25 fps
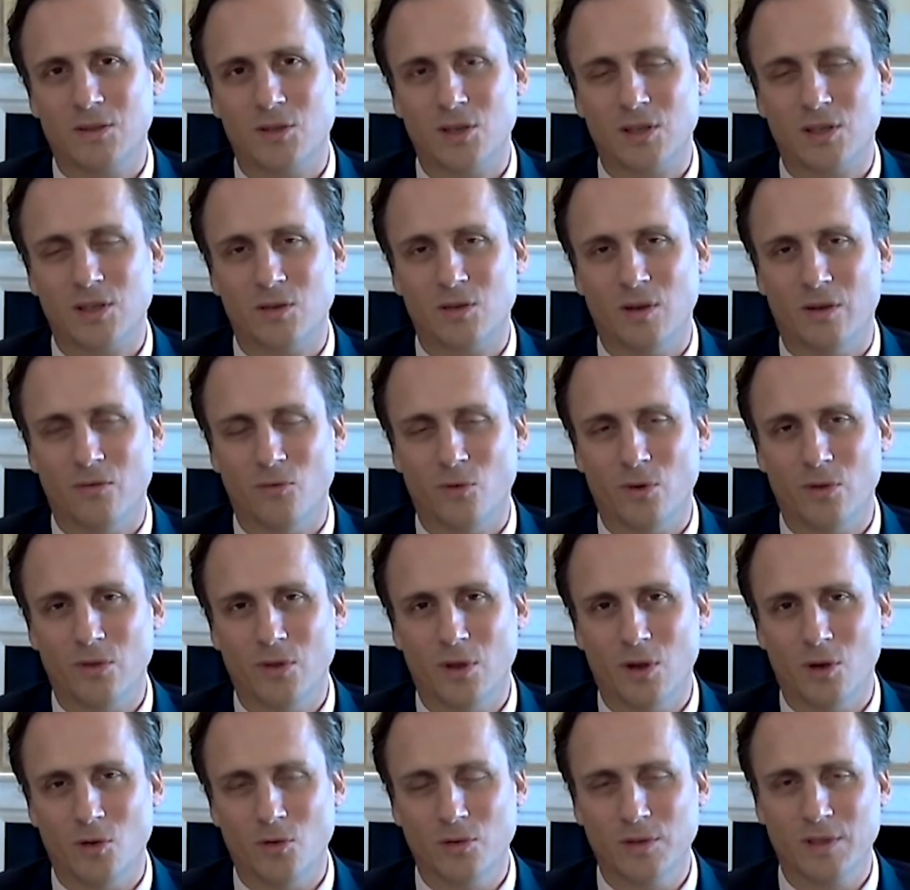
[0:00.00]
Just so everyone
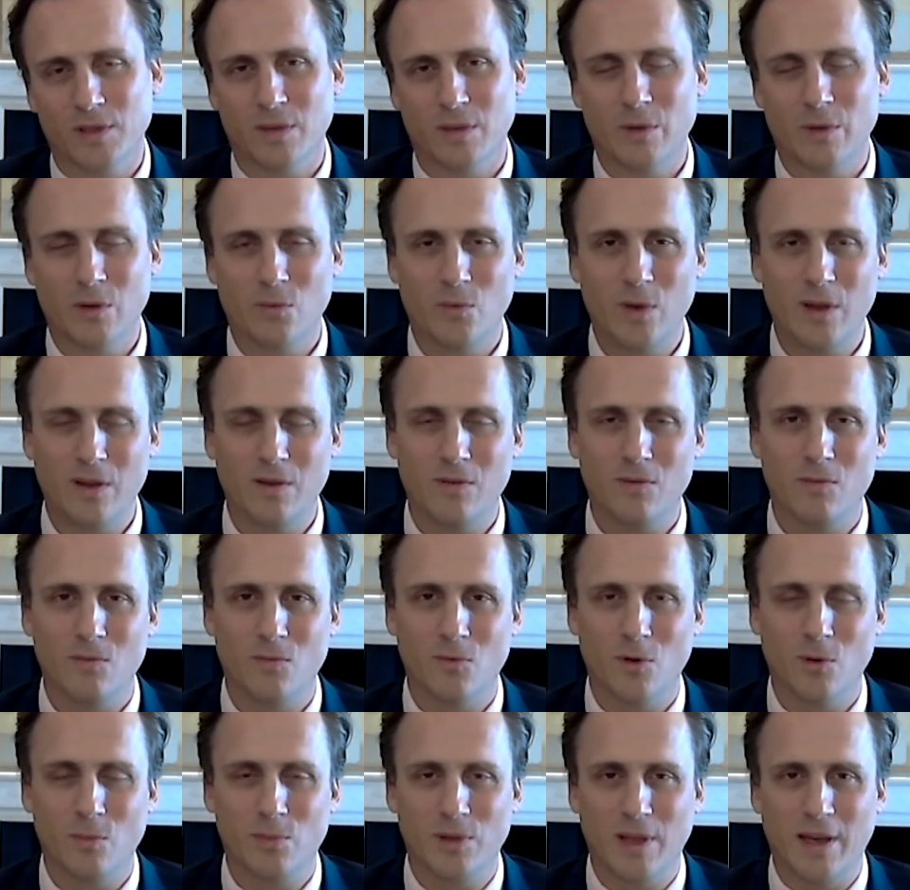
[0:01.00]
knows, I mean, we
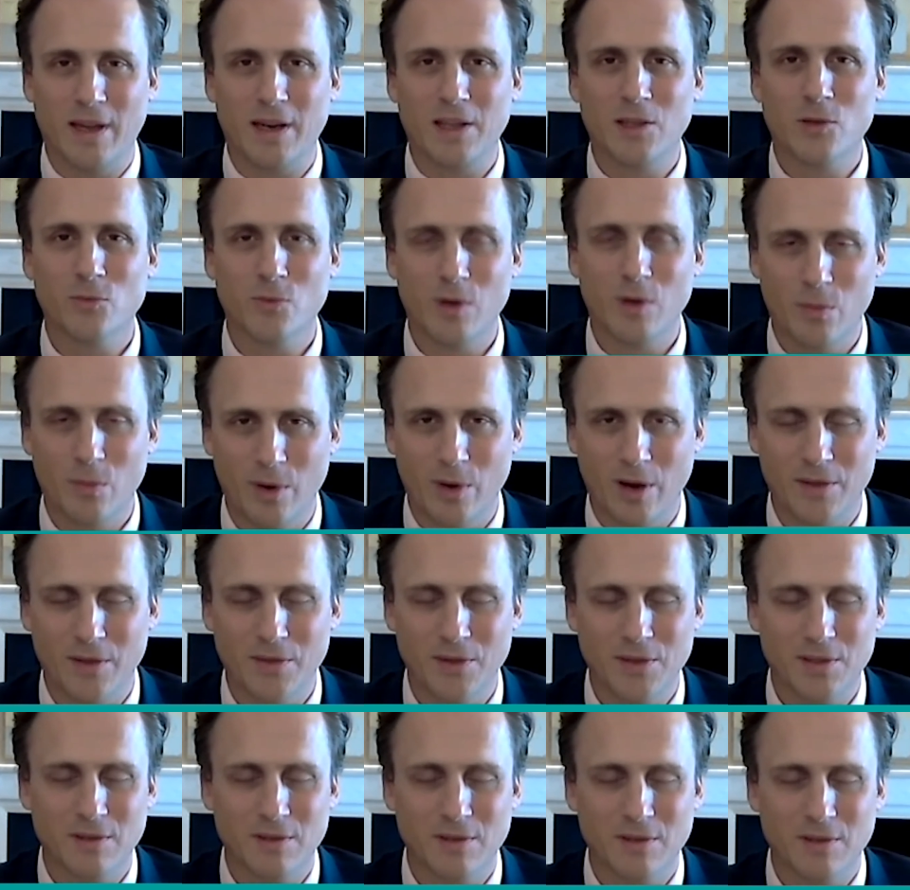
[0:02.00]
were planning to rebrand
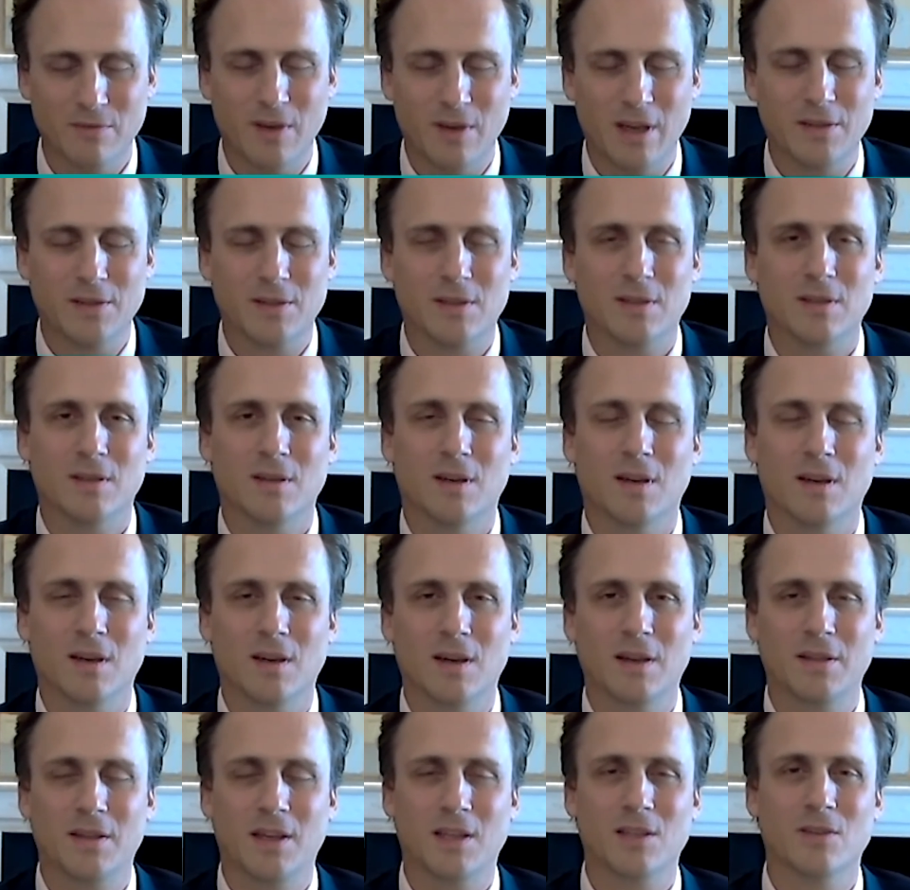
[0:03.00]
this event at
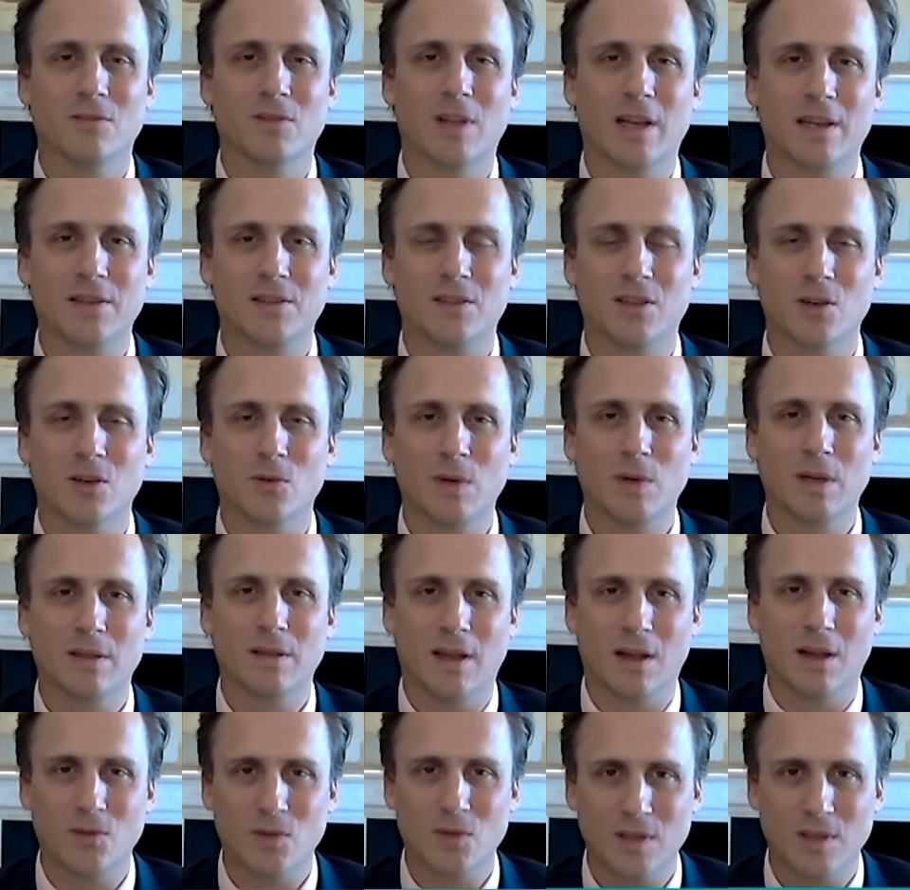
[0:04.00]
the end of last year. We
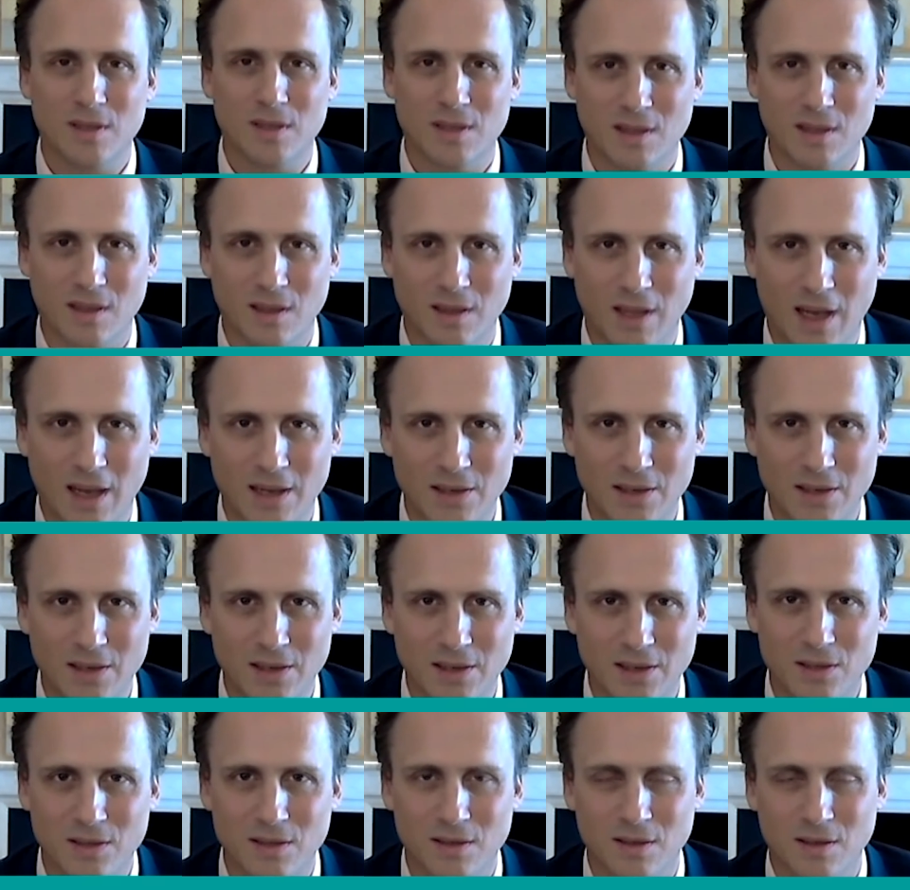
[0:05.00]
announced this at the
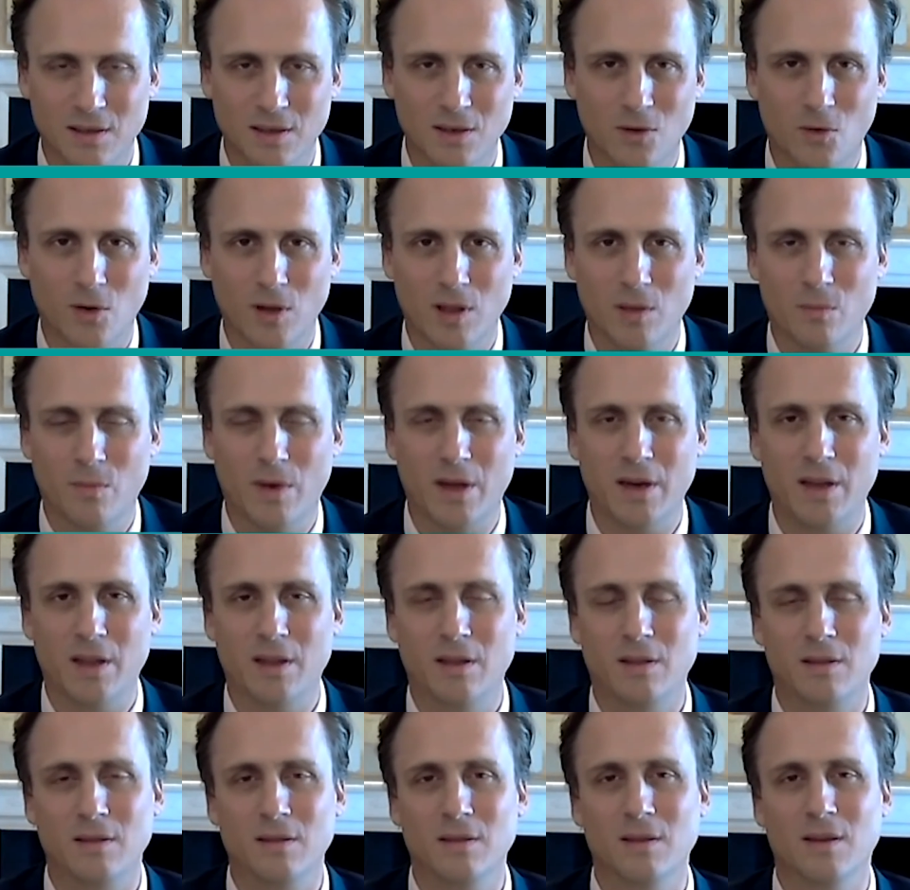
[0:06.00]
last Oil and
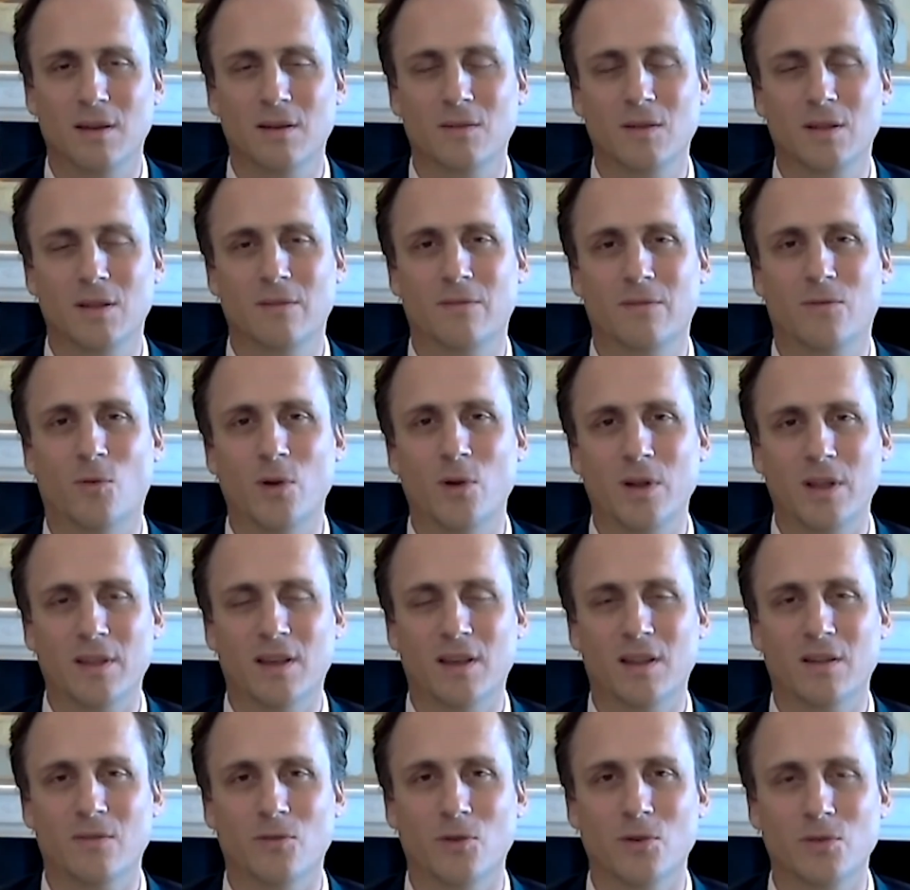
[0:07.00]
Money, the 40th
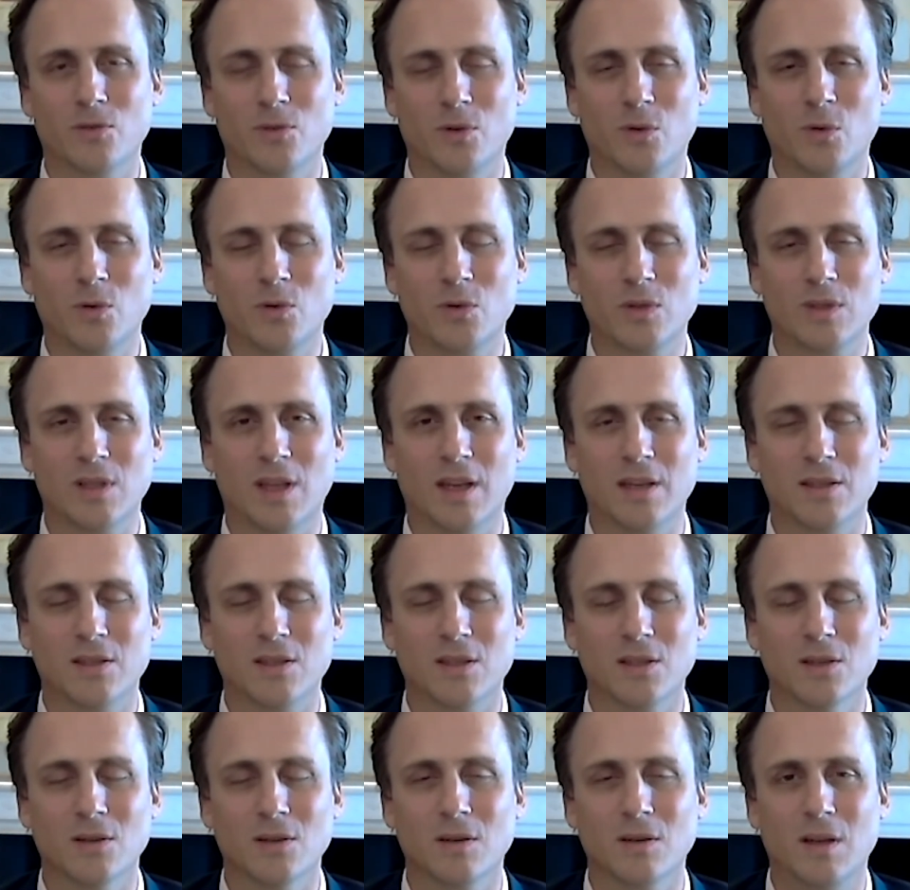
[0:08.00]
anniversary, which was last
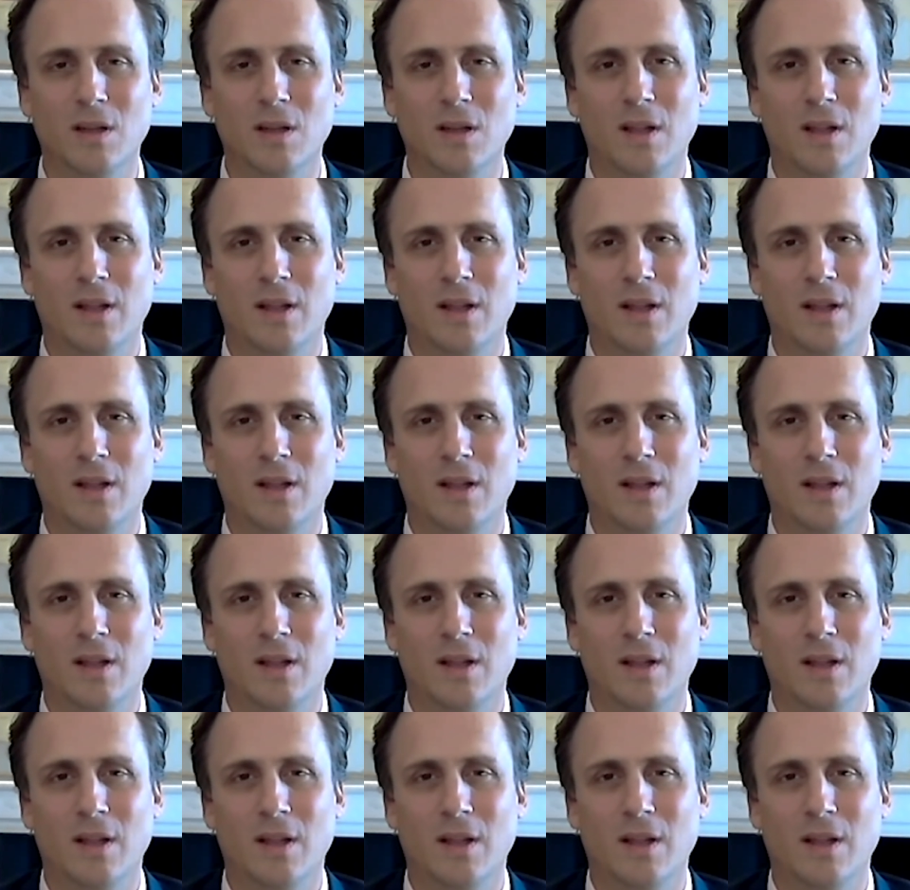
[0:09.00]
year.